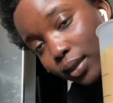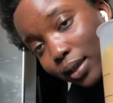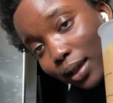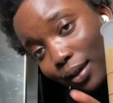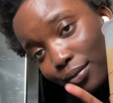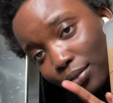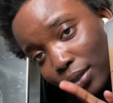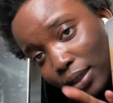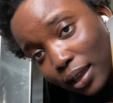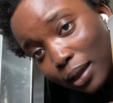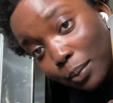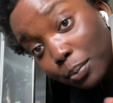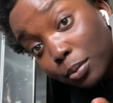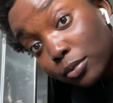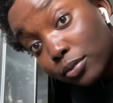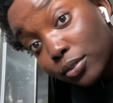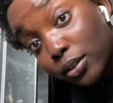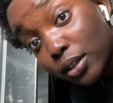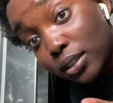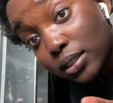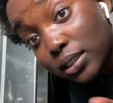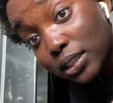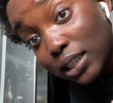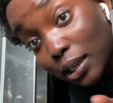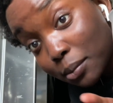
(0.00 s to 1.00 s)
I think I
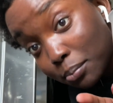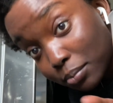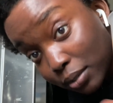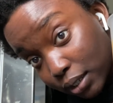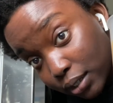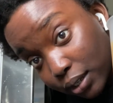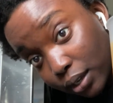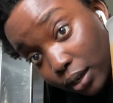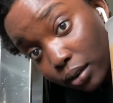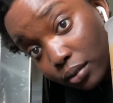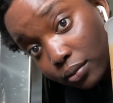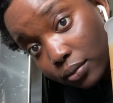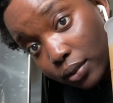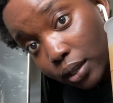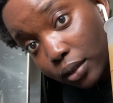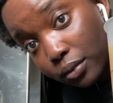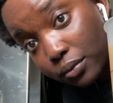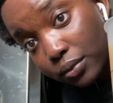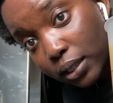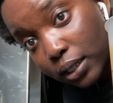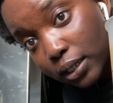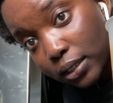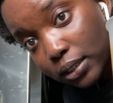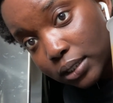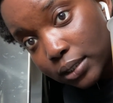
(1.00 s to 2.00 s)
prefer Chamberlain coffee over
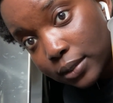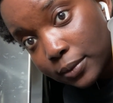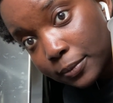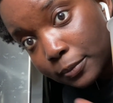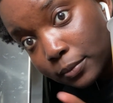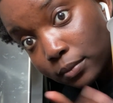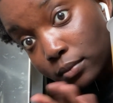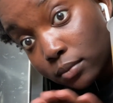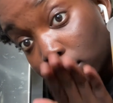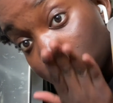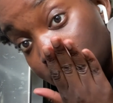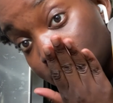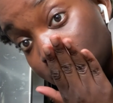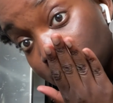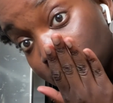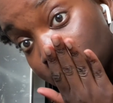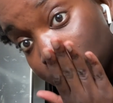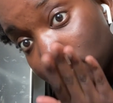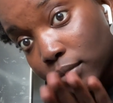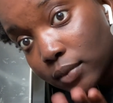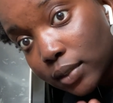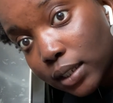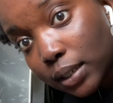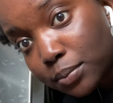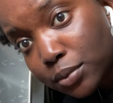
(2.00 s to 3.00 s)
this.
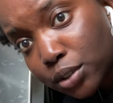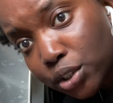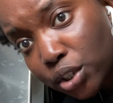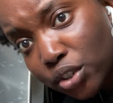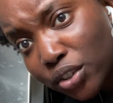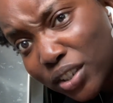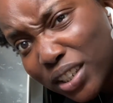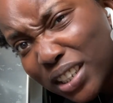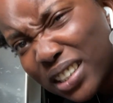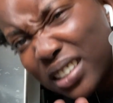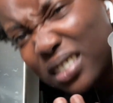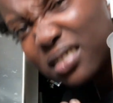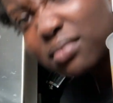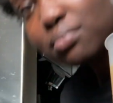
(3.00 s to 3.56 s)
I'm sorry.